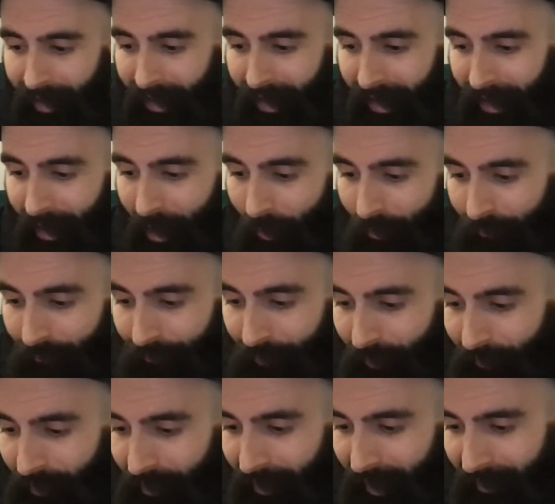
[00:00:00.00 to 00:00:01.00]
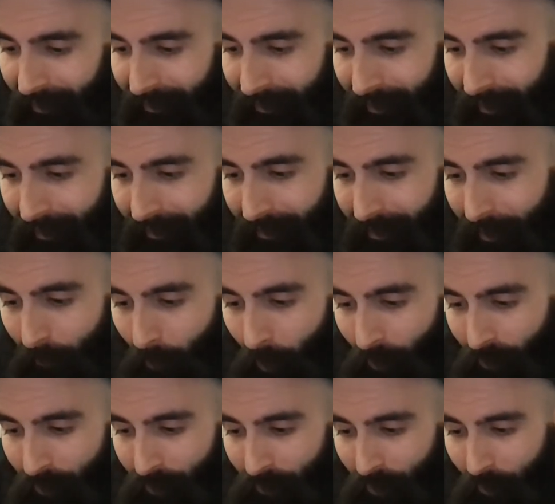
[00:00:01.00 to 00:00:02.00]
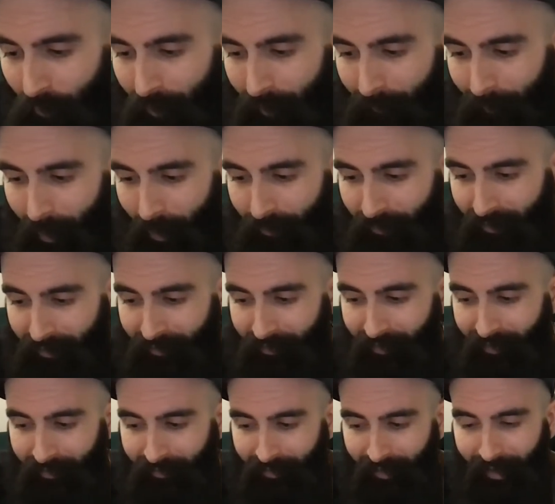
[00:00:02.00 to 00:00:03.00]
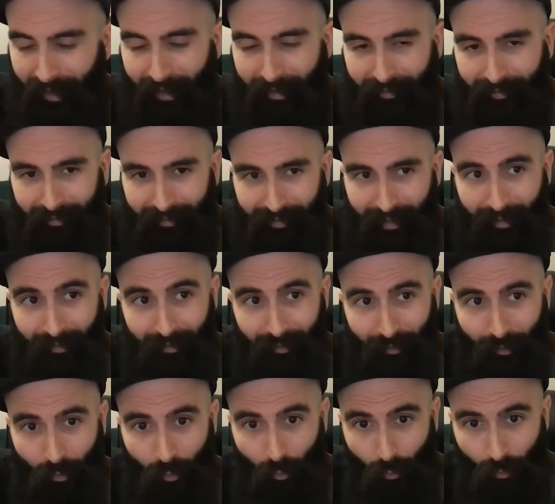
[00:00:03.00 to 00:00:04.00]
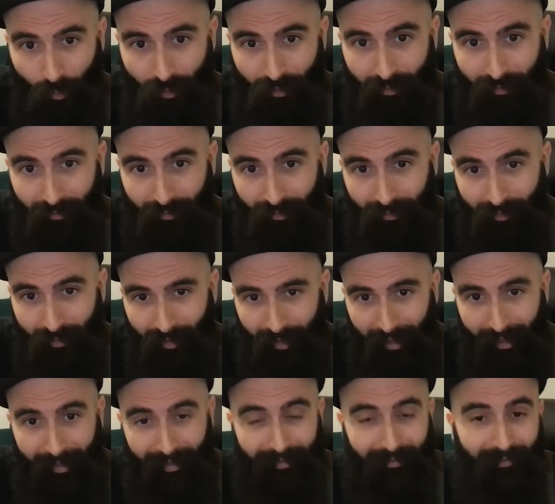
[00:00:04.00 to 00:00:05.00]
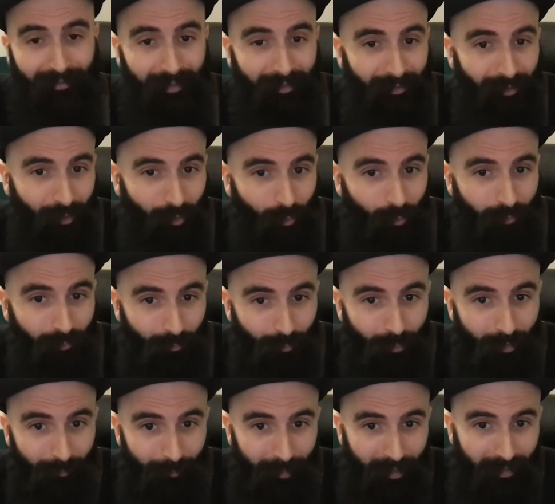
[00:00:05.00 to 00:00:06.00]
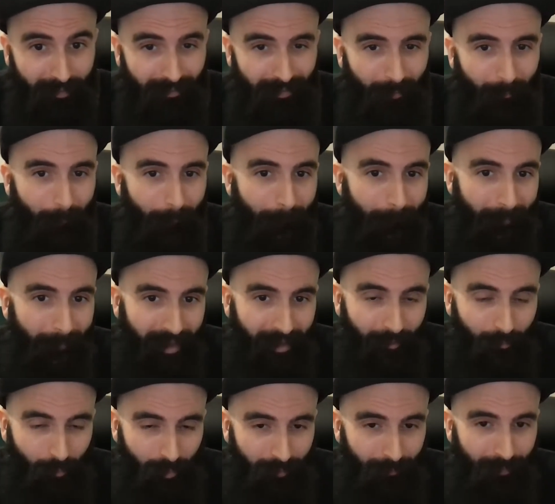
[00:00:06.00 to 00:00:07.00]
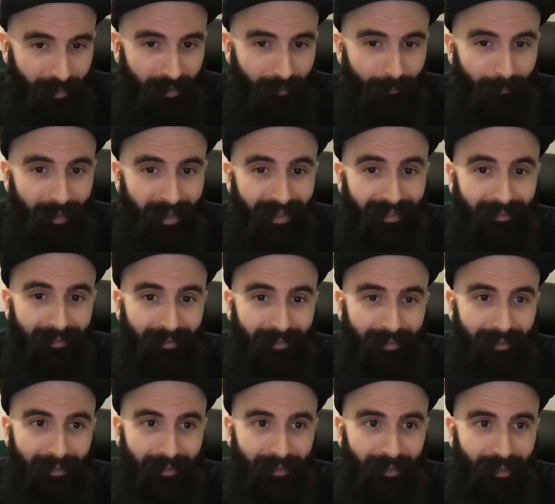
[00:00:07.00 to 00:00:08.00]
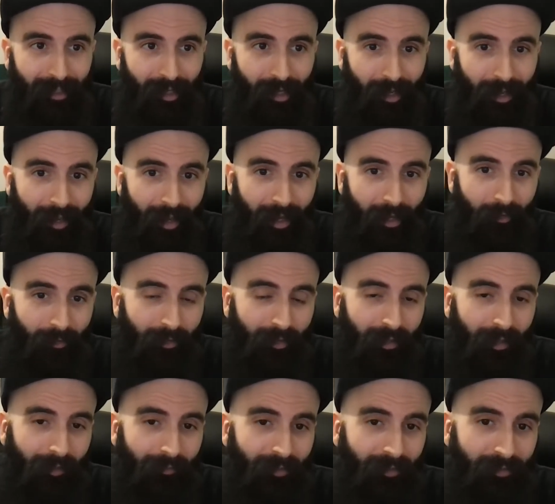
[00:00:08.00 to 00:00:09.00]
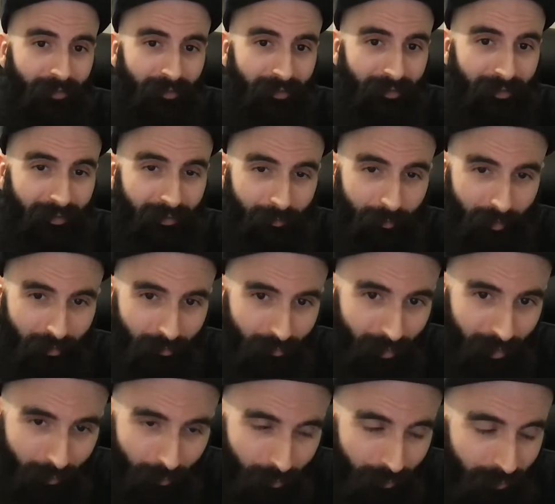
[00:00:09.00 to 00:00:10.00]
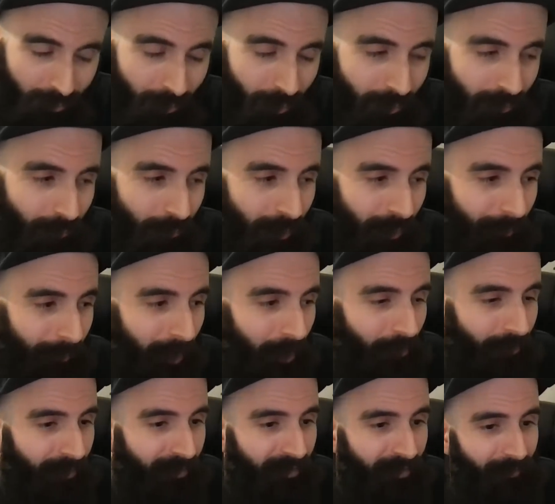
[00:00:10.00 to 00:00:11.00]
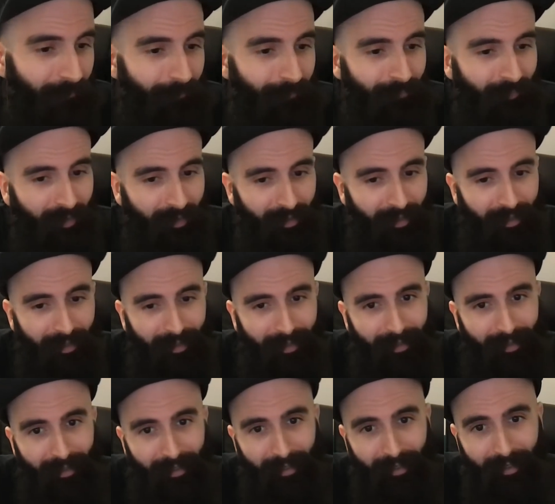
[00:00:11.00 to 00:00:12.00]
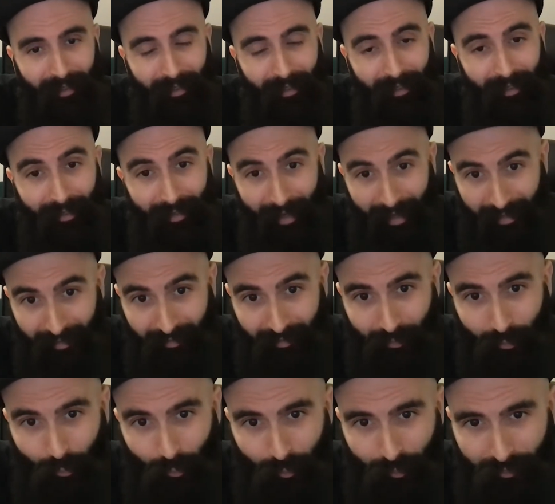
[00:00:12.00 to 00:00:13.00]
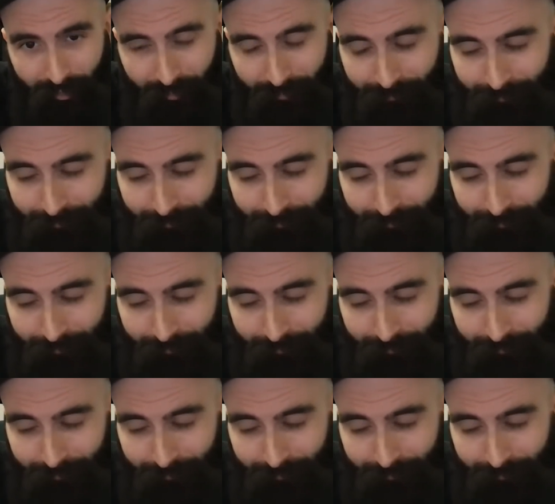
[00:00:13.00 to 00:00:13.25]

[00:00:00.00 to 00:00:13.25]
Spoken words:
Now, the very last thing that I want to talk about is this extended chords, and extended chords we mean mainly 9th, 11th, 13th, but tonight we're going to talk about the 9th chords,